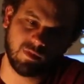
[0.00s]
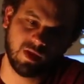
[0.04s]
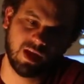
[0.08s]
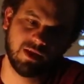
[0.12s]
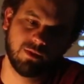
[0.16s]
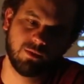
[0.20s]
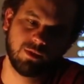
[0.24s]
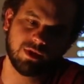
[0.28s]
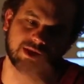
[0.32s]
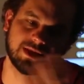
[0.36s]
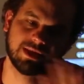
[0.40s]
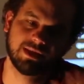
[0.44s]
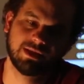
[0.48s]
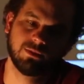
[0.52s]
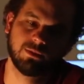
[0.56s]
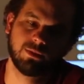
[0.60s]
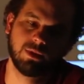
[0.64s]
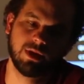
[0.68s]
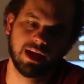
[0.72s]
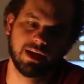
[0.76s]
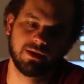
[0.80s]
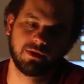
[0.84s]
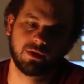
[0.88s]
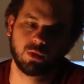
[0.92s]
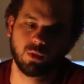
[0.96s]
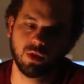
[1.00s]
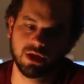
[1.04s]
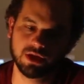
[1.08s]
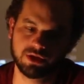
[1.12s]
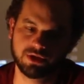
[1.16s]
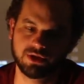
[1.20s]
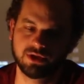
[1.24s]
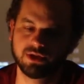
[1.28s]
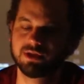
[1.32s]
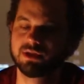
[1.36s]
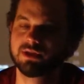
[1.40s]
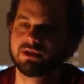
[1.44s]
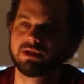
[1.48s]
And then we said that we had
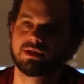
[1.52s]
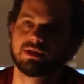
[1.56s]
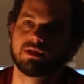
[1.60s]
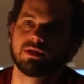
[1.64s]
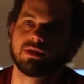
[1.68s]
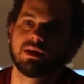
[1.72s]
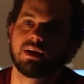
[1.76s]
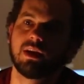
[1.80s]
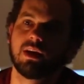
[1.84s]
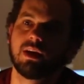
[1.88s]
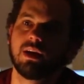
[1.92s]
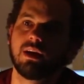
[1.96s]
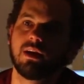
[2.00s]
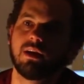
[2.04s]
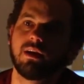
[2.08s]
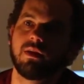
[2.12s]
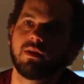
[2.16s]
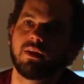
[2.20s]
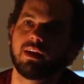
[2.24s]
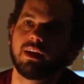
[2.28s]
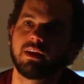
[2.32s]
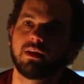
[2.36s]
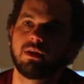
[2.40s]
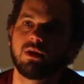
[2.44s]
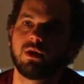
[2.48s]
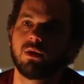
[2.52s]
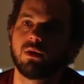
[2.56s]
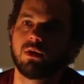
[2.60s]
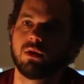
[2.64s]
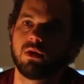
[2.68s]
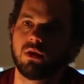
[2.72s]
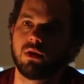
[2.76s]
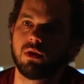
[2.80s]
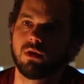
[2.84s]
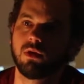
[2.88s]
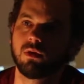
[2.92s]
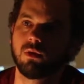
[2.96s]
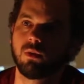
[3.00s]
questions that go
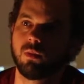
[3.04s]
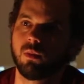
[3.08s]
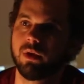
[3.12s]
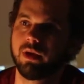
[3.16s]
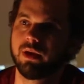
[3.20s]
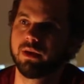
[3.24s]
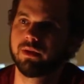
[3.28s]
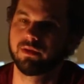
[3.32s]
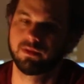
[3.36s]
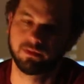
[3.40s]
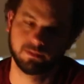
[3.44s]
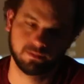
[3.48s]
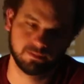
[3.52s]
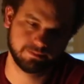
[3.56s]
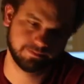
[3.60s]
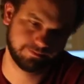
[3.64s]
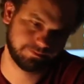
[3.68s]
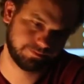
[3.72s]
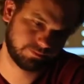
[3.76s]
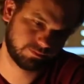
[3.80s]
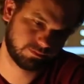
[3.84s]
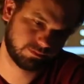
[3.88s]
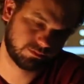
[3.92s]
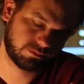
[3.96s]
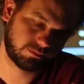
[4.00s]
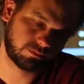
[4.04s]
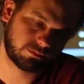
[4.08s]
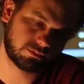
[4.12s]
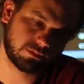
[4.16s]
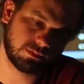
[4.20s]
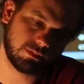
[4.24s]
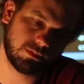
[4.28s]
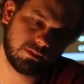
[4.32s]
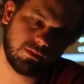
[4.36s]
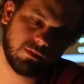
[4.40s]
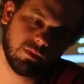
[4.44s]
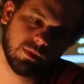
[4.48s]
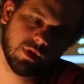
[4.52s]
along with
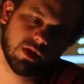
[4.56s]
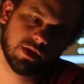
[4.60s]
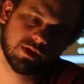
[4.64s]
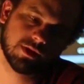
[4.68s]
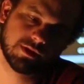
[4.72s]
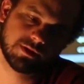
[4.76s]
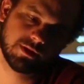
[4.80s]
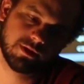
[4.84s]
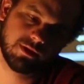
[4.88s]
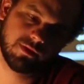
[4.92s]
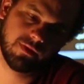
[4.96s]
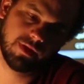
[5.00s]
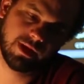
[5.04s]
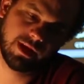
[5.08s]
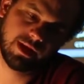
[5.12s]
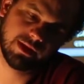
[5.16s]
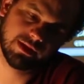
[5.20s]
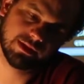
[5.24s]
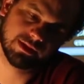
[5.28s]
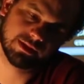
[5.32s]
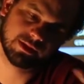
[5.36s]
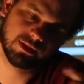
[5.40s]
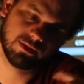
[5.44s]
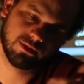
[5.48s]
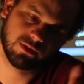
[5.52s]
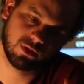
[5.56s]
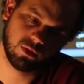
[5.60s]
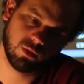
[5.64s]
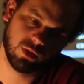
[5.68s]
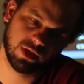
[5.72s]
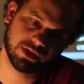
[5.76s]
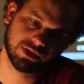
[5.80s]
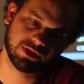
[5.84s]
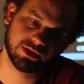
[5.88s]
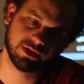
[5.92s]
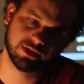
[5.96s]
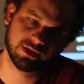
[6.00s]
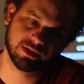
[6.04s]
a survey, and so the
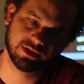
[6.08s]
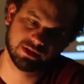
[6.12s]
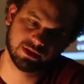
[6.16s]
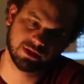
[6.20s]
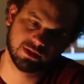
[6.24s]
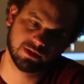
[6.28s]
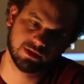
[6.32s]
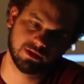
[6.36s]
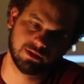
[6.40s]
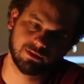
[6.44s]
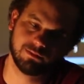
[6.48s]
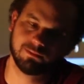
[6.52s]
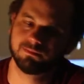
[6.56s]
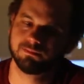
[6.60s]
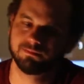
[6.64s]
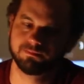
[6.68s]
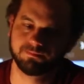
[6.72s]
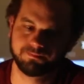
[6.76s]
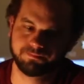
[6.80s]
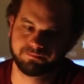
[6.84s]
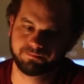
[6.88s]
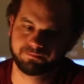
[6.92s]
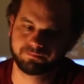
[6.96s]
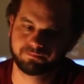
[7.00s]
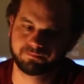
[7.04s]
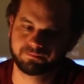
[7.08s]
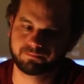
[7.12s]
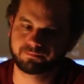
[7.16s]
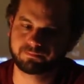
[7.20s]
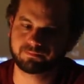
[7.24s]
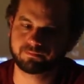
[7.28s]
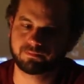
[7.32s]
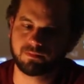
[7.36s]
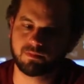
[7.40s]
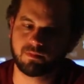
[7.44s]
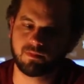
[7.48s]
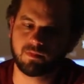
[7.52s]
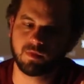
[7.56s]
questions are,
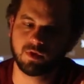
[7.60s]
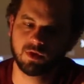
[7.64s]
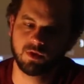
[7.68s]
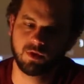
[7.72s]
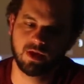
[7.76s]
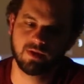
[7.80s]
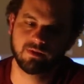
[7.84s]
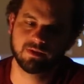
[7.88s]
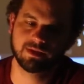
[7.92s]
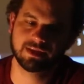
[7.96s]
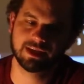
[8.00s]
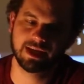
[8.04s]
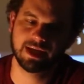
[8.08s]
you have a